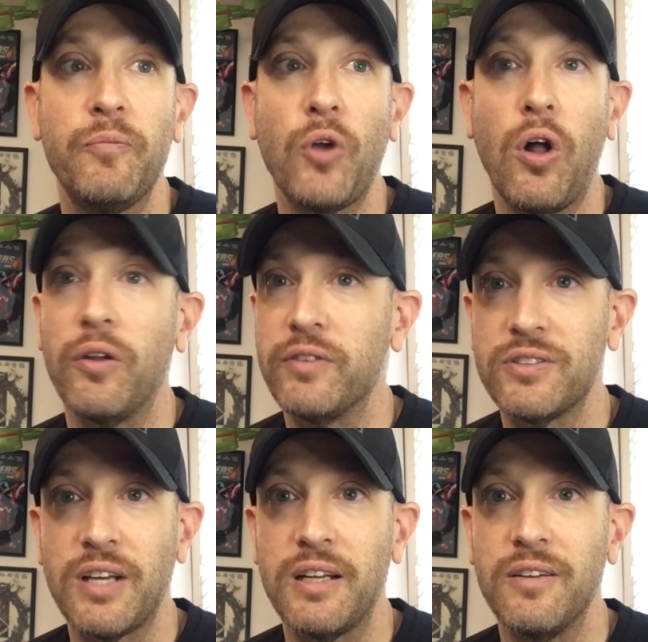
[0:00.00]
all of a
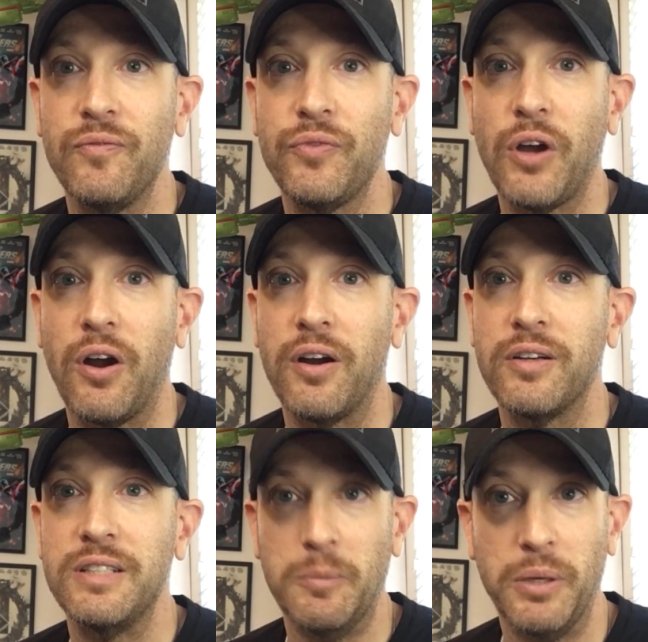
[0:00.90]
sudden are
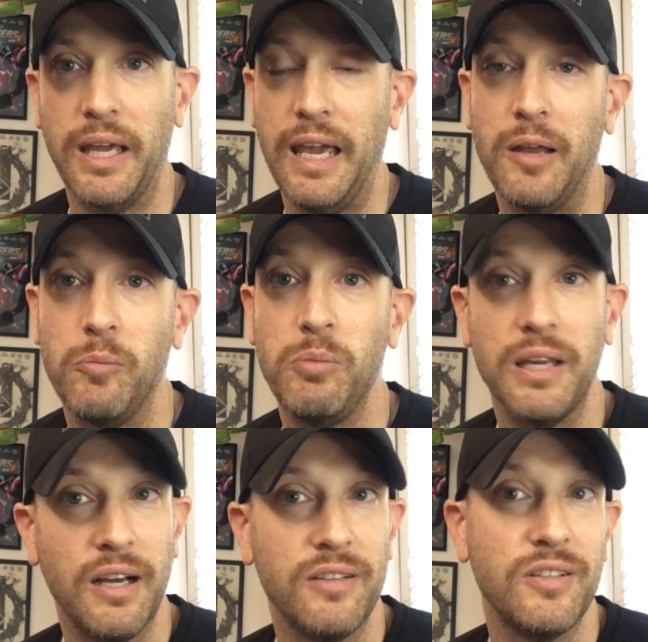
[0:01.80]
dipping in
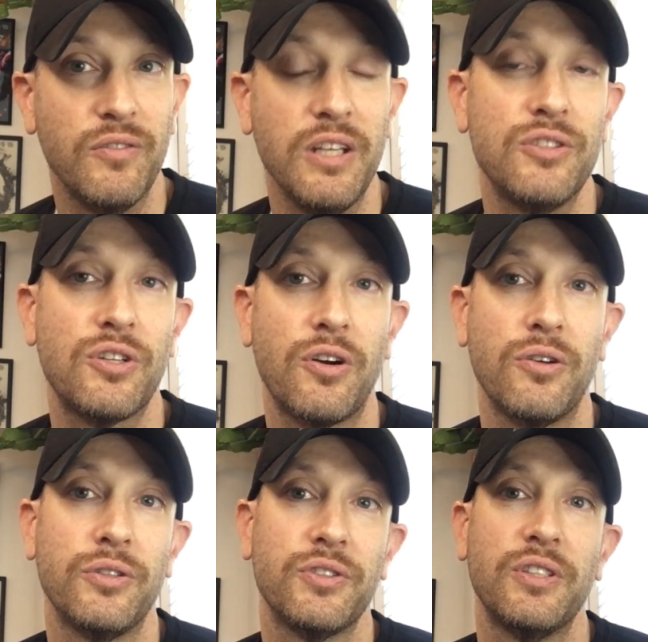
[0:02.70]
because of these
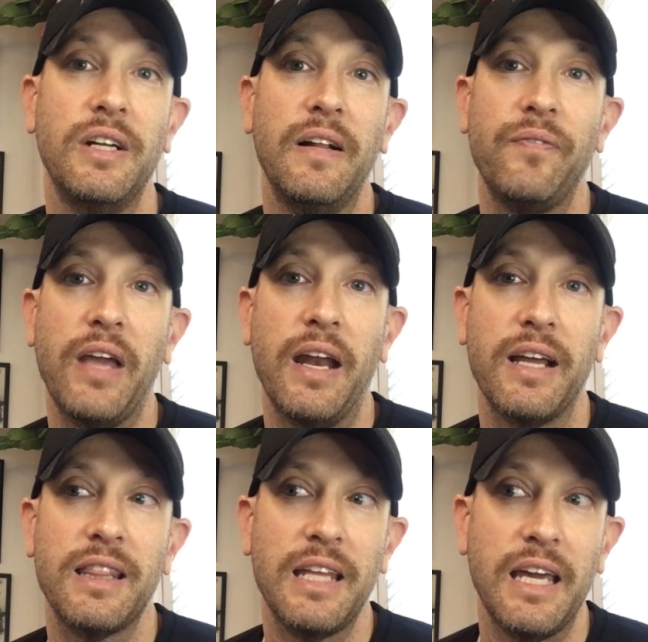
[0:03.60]
Turtles. And I
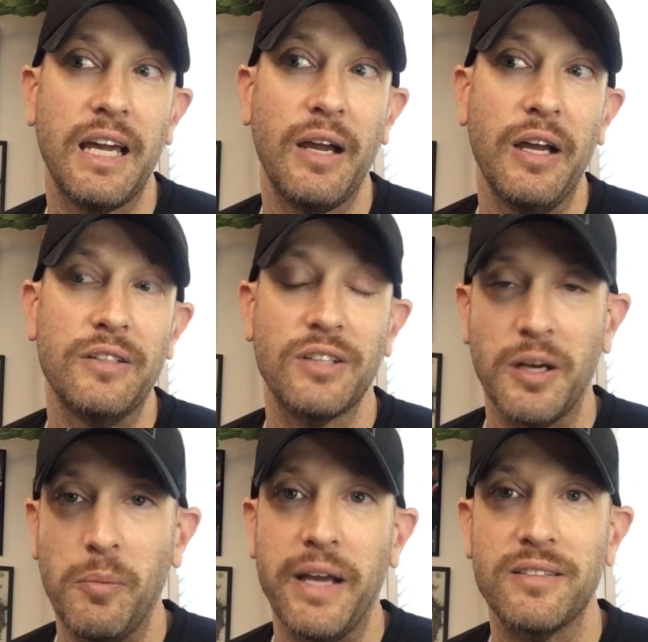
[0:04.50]
think it's going
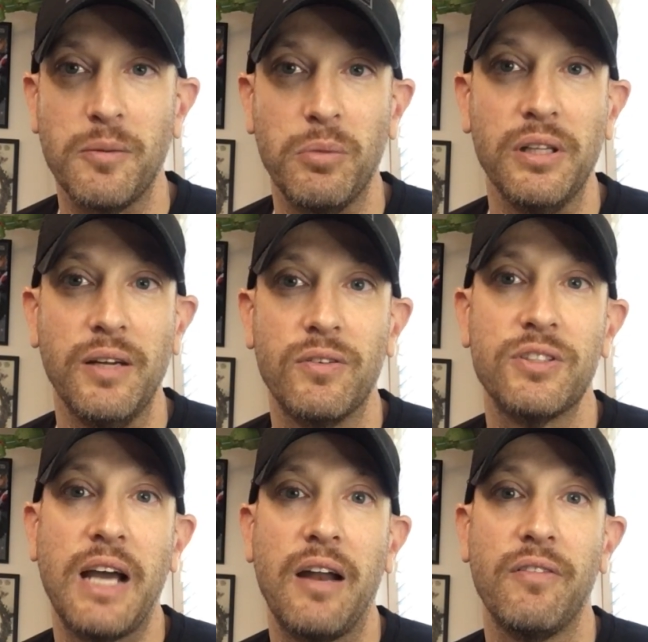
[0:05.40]
to make some
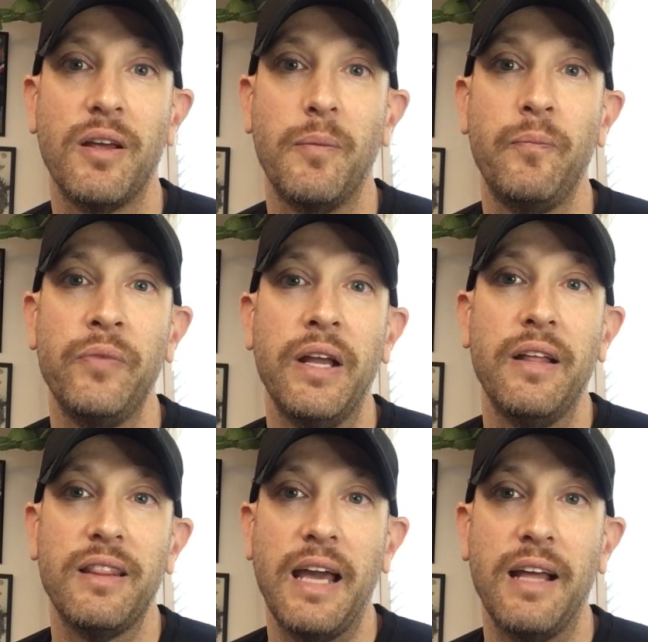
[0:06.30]
believers out of them
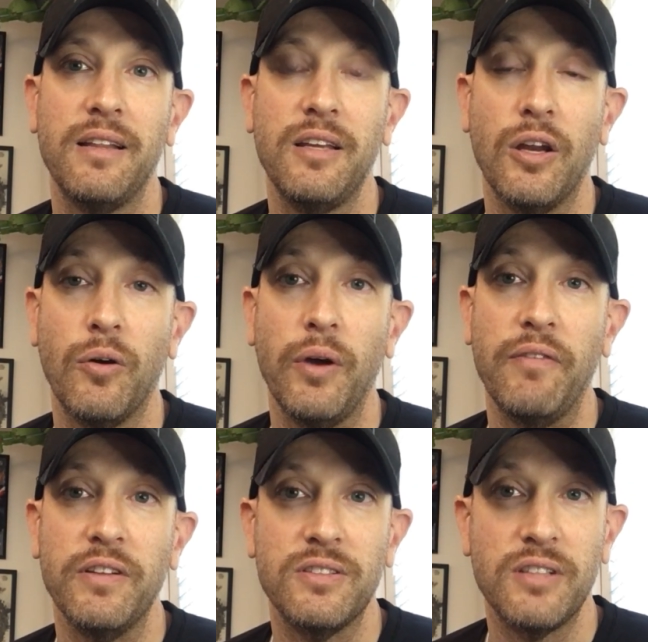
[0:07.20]
that,
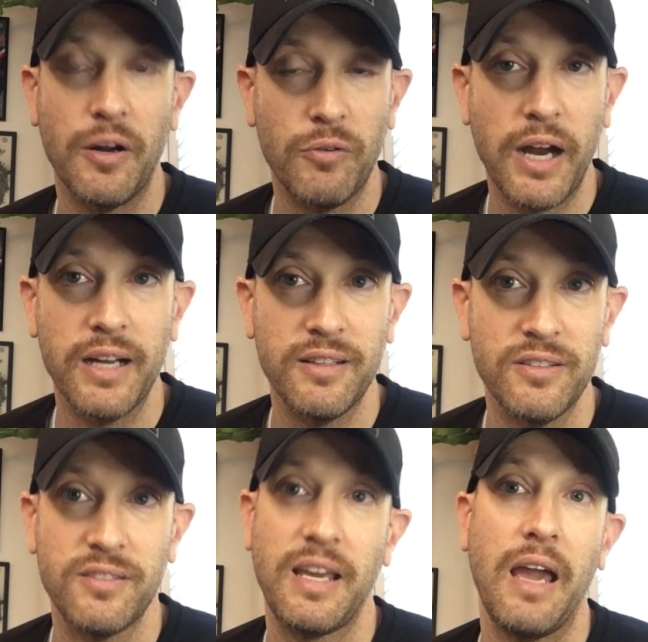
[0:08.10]
if it's done right at this
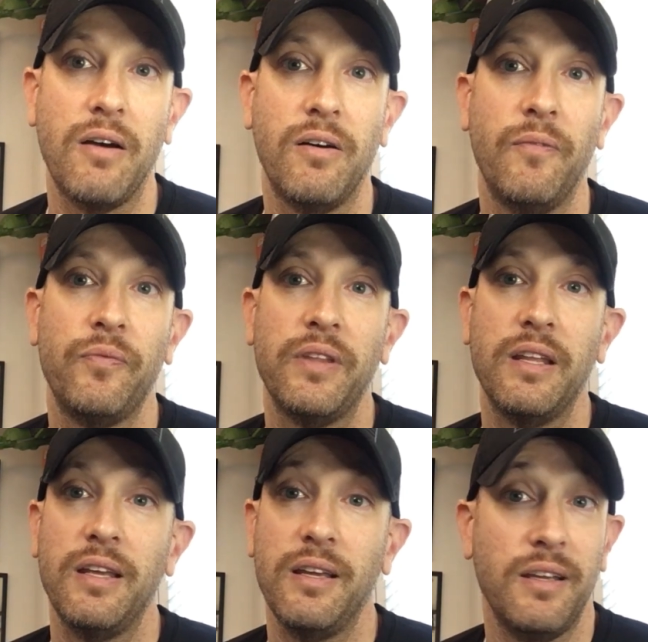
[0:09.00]
scale,
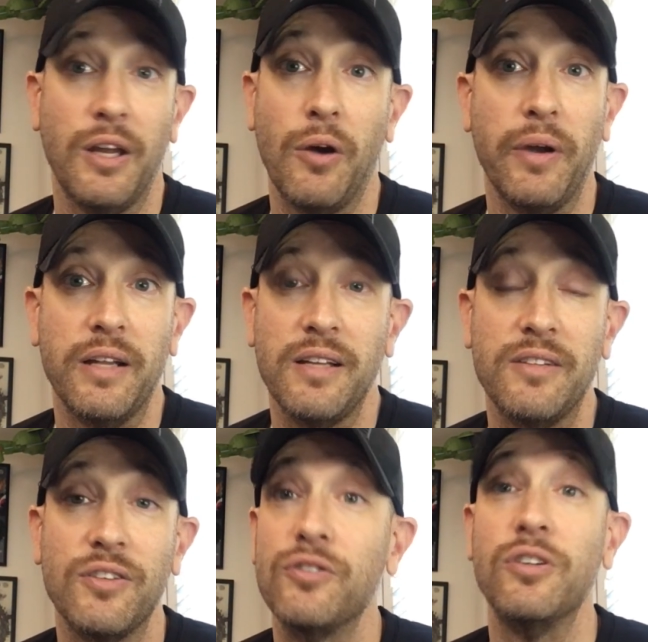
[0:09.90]

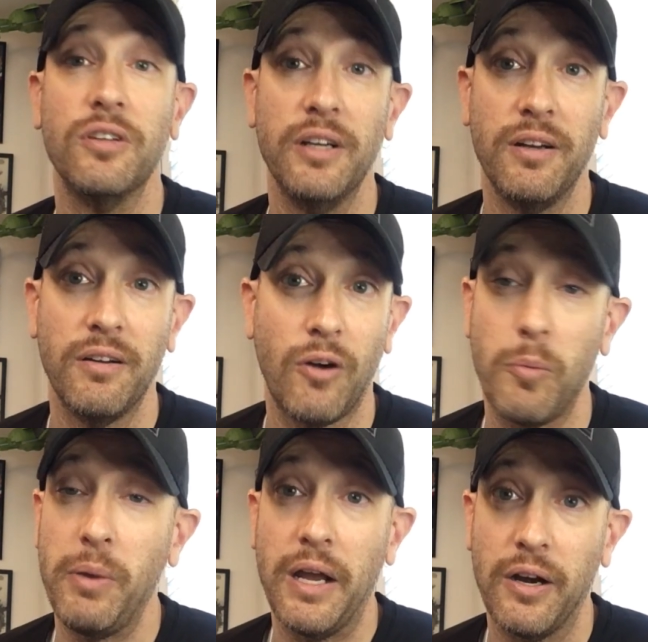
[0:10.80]
it's as good or
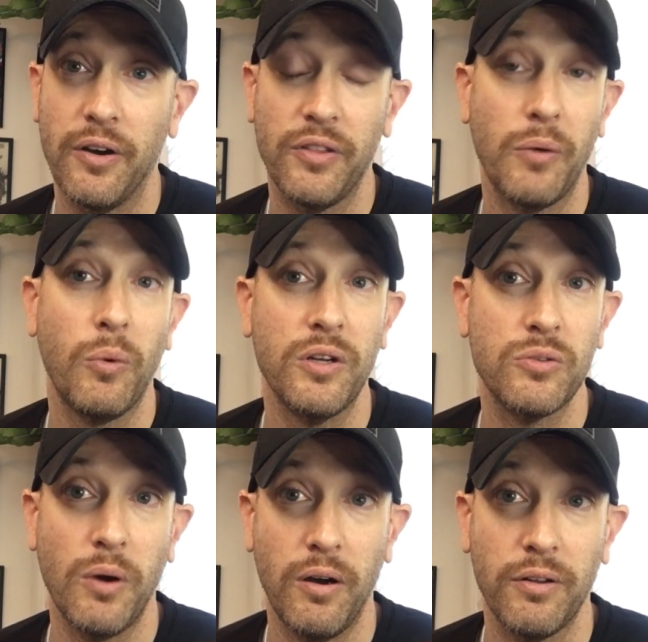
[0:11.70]
better than
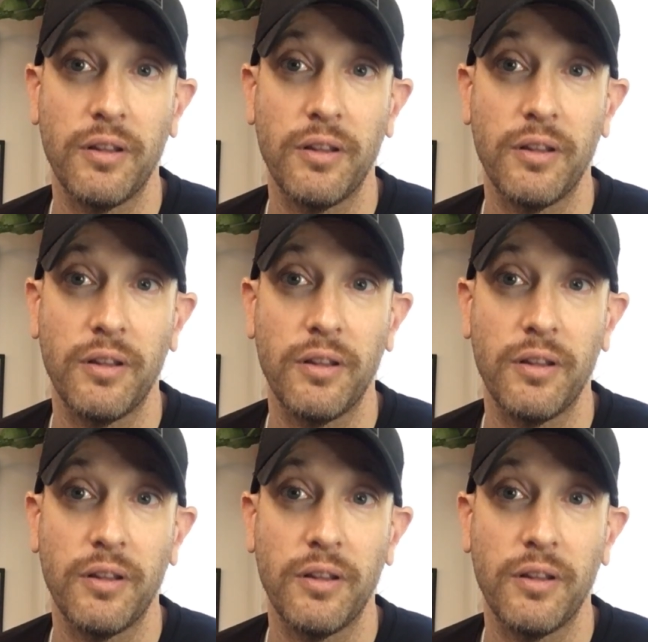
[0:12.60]
1/12.